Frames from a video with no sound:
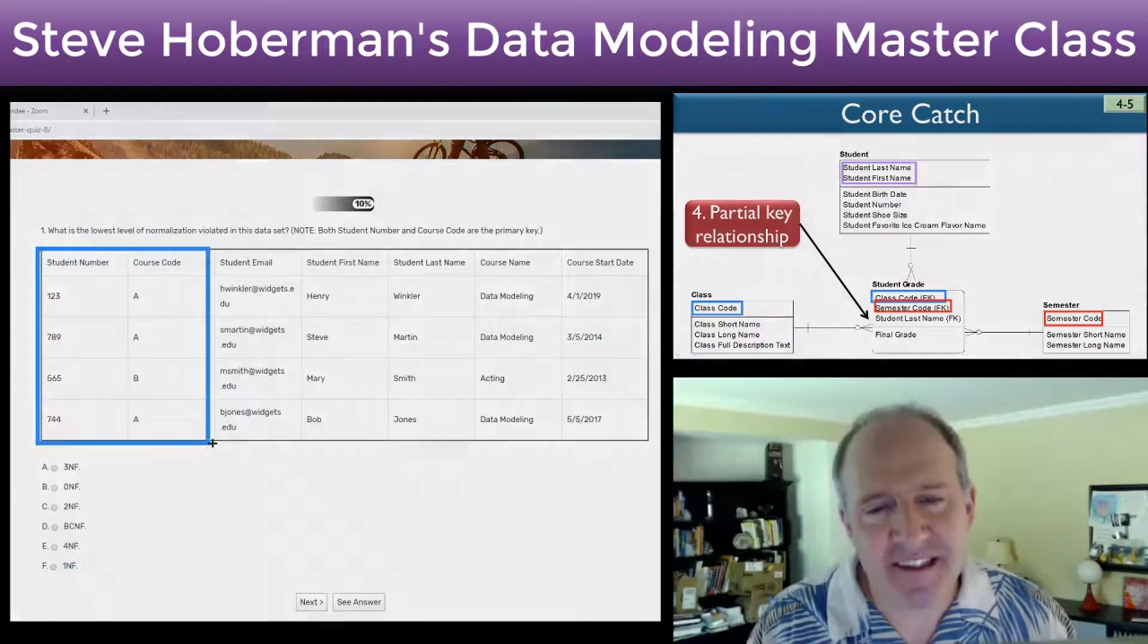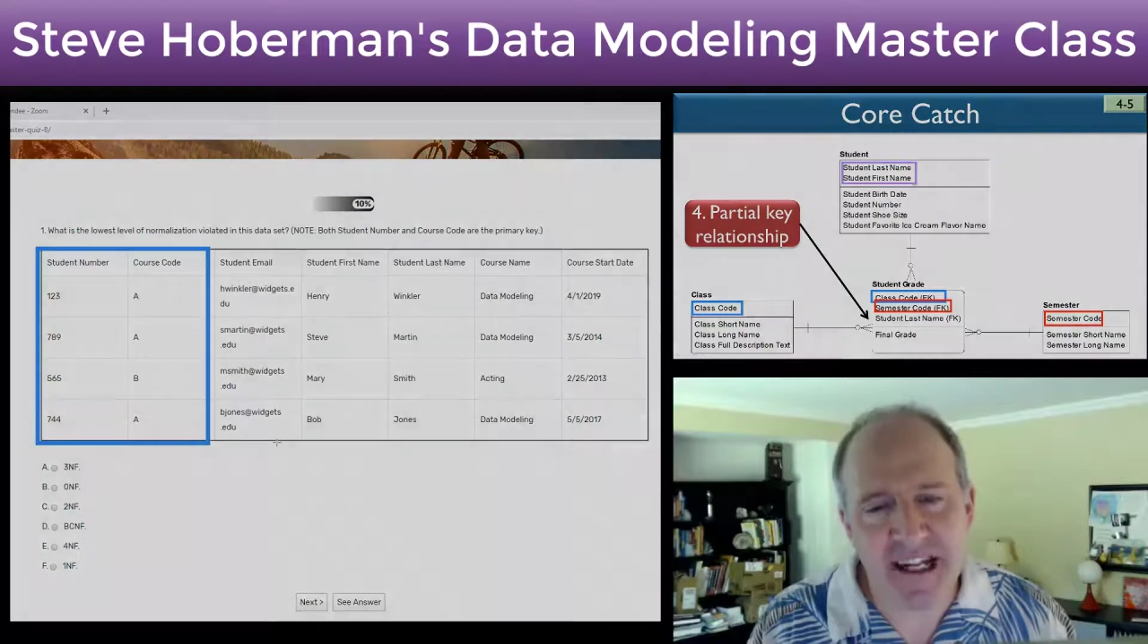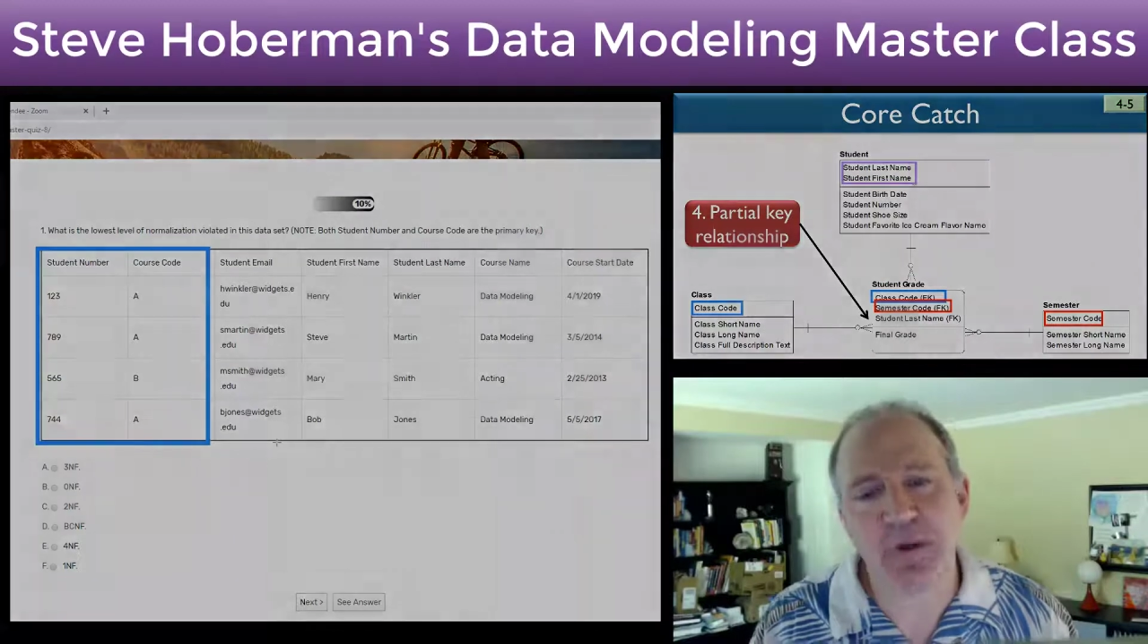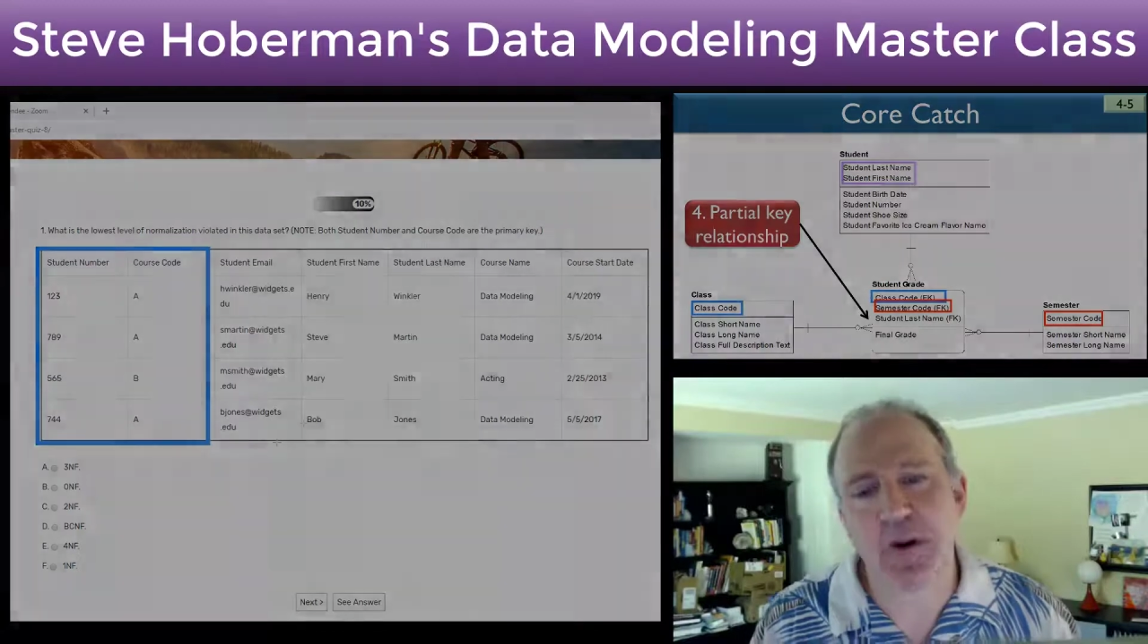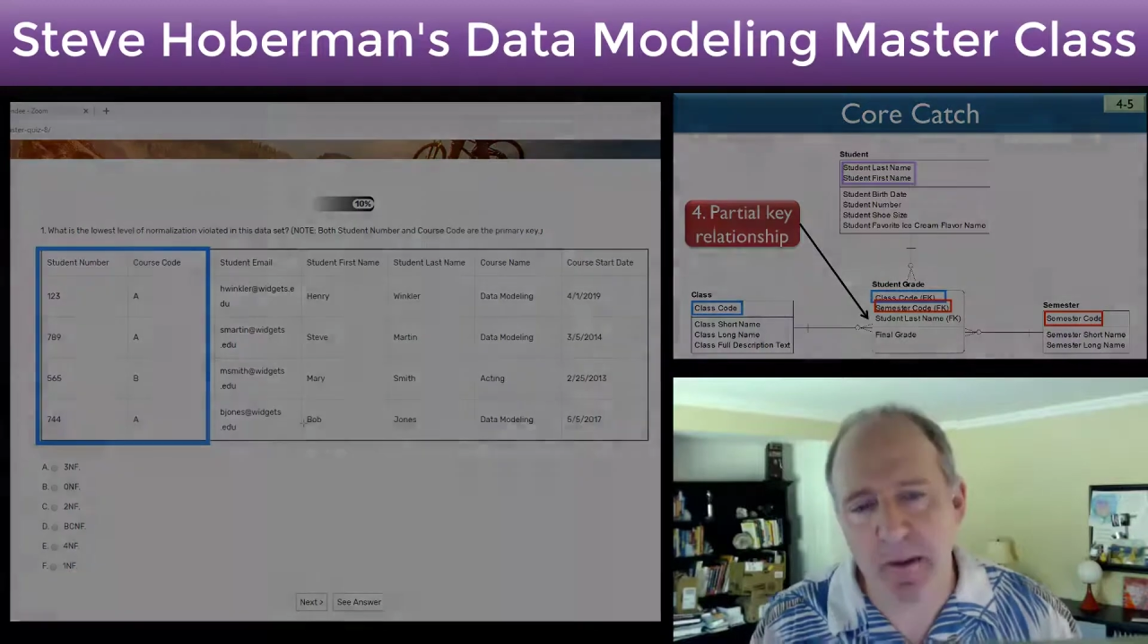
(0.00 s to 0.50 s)

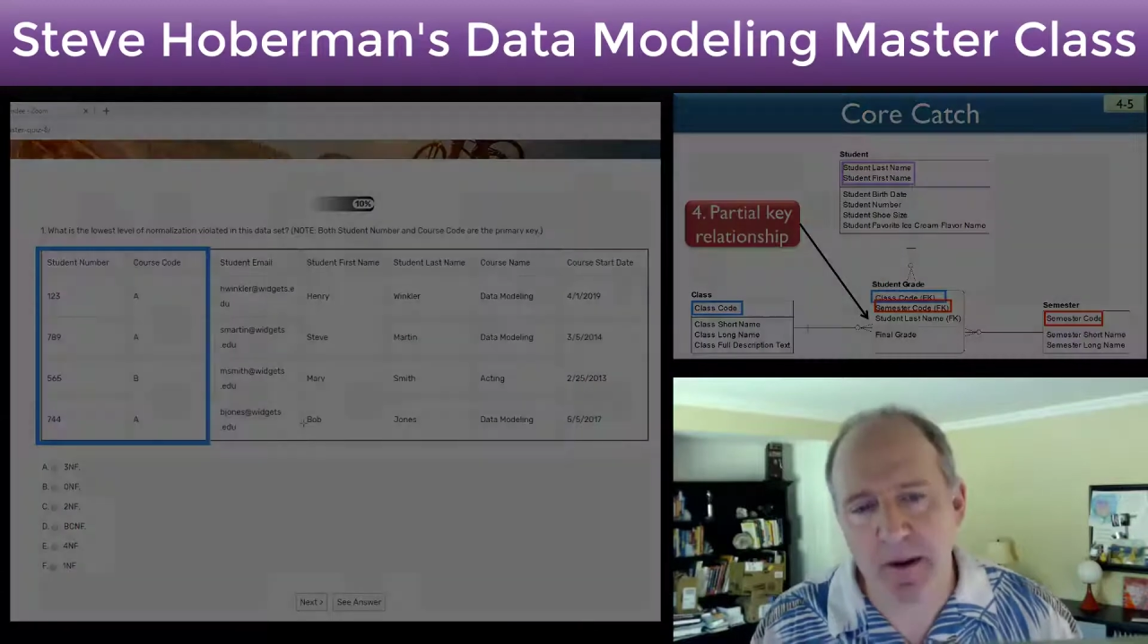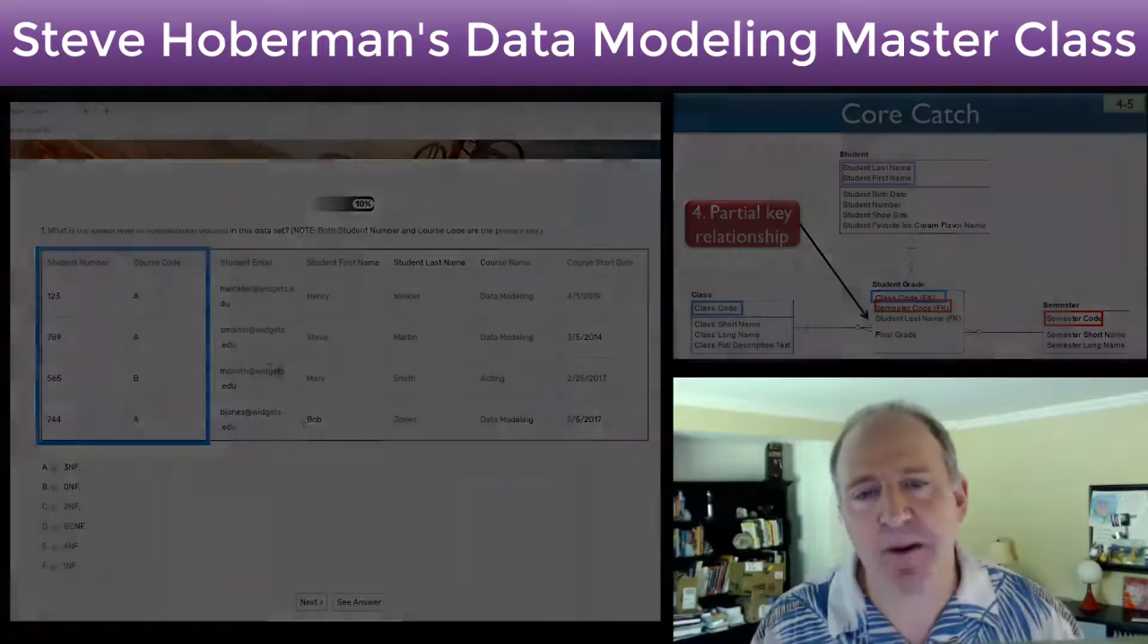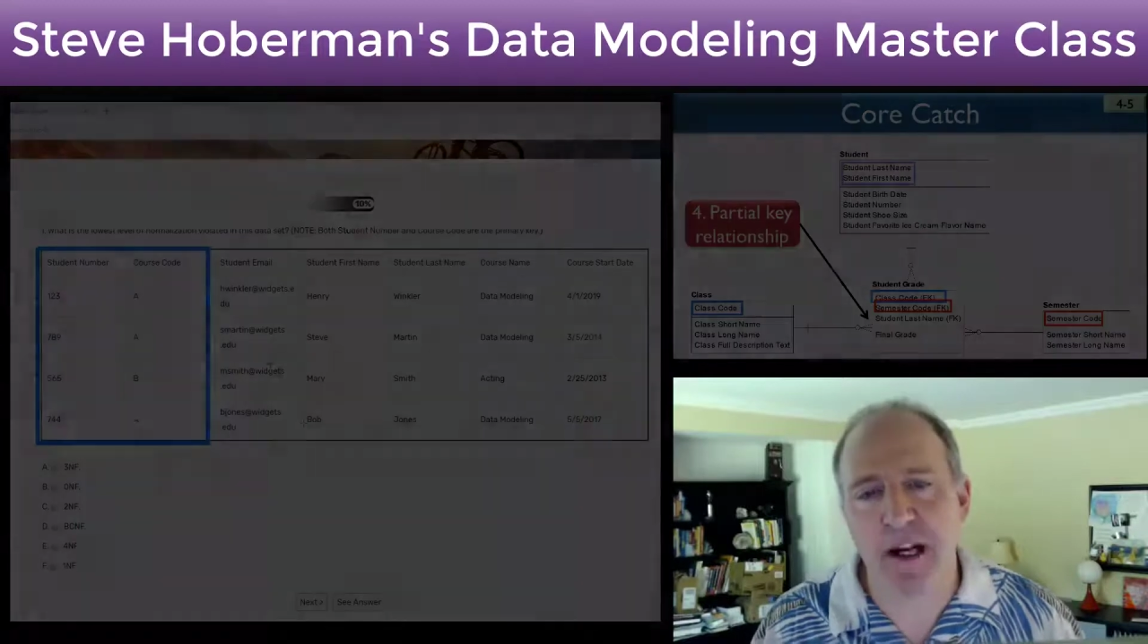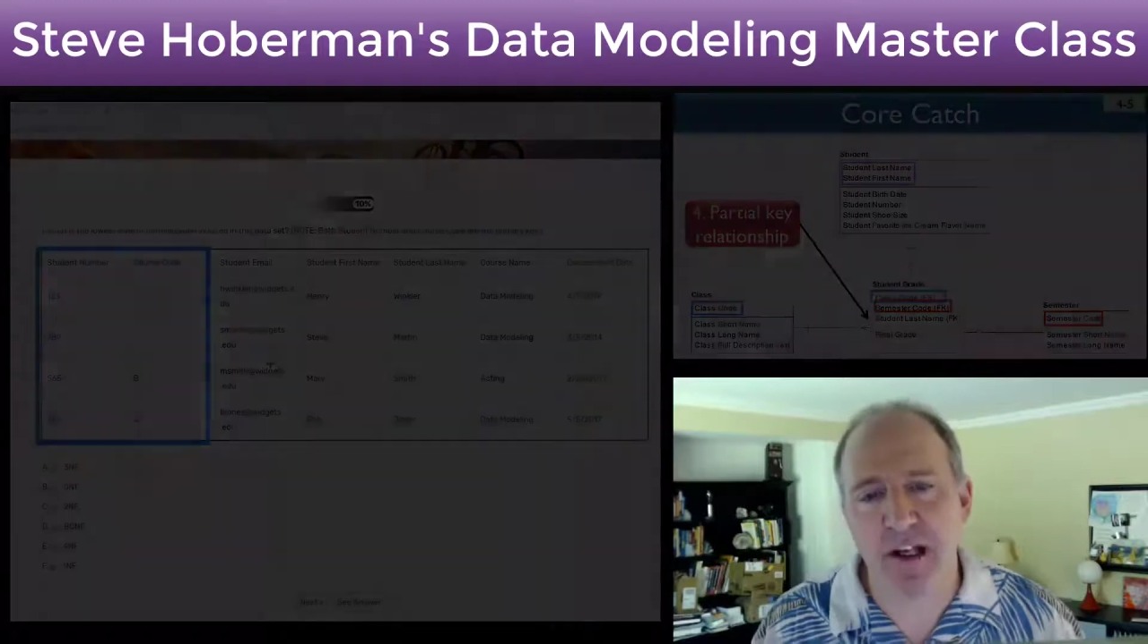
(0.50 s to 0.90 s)
And what do I mean by